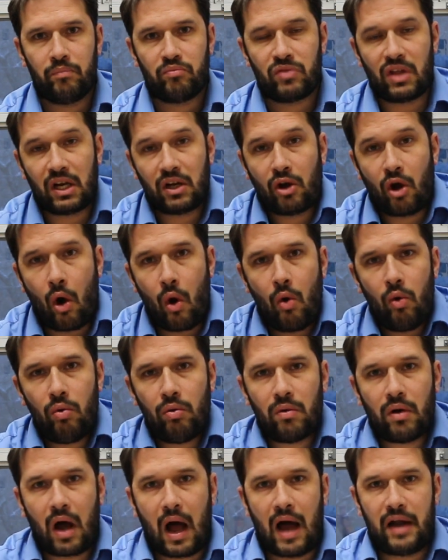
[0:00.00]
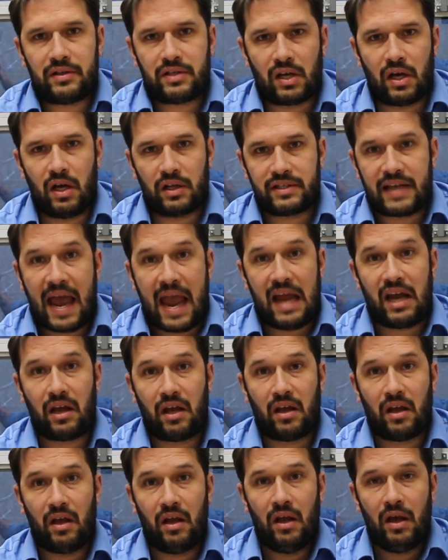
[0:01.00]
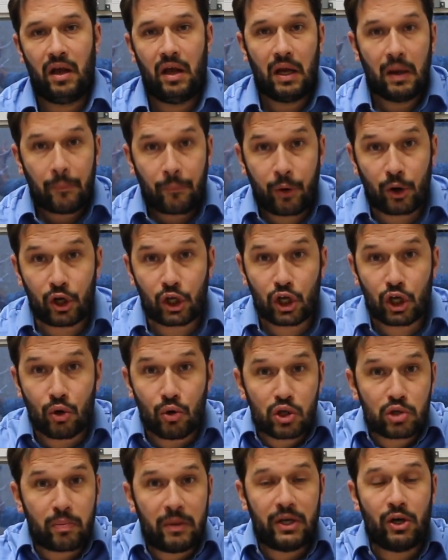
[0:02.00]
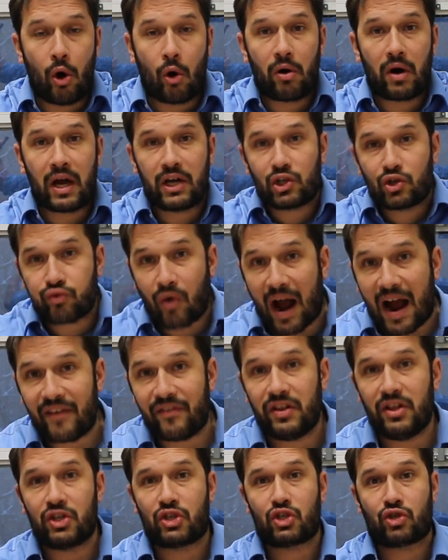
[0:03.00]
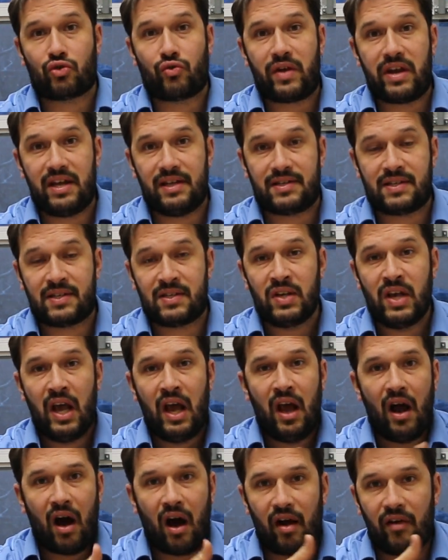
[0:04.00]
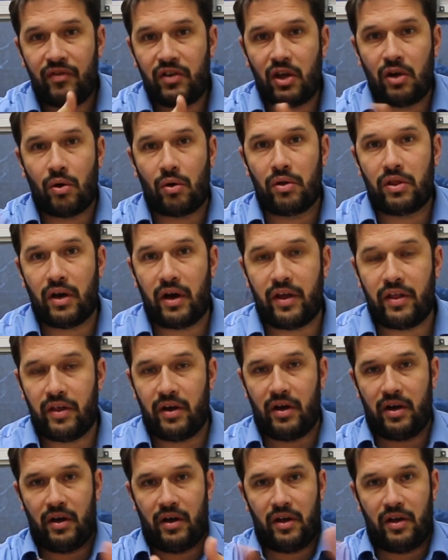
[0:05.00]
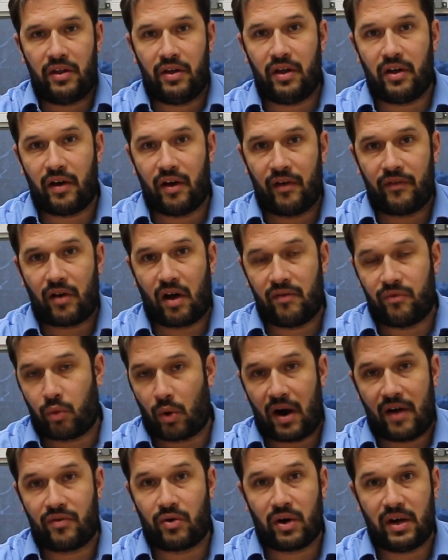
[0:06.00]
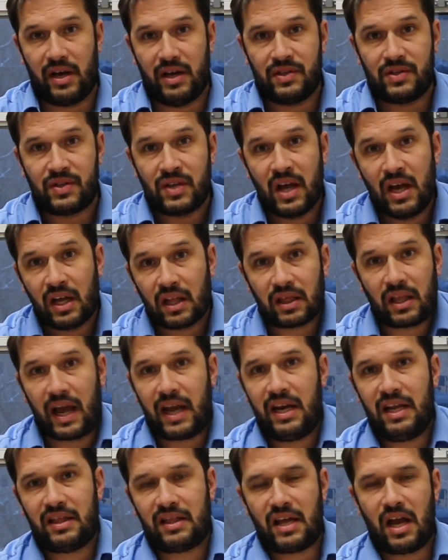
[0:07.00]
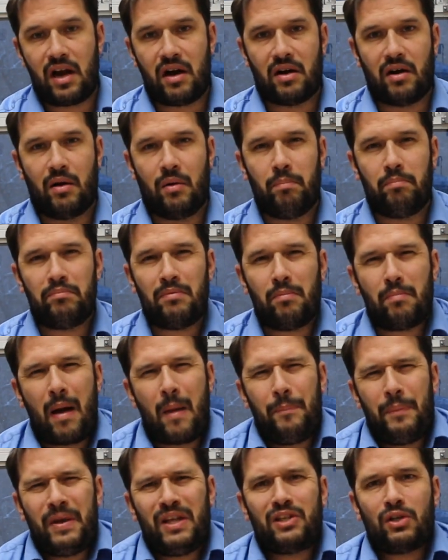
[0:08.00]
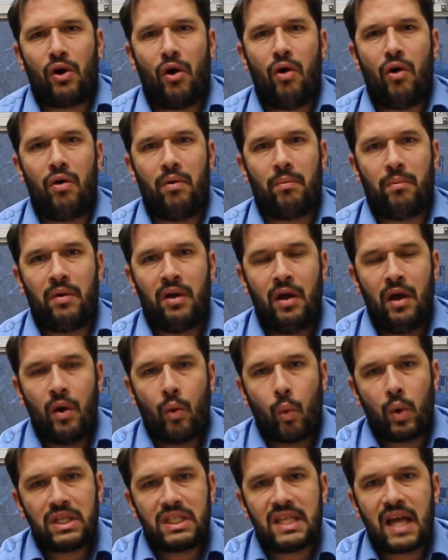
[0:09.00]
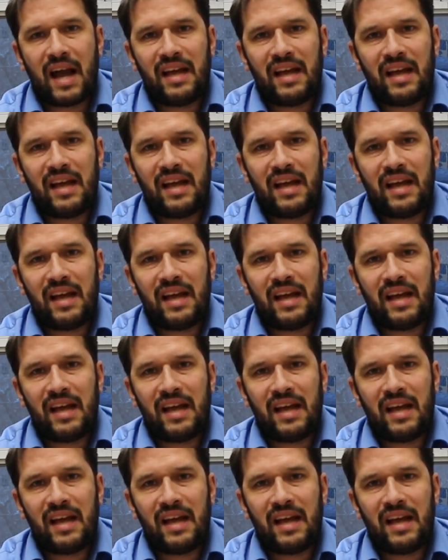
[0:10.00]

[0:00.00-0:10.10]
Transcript: then go onto a tank, put a huge menorah, drive in the streets of of wherever it is, light it there. Pt.1. What's the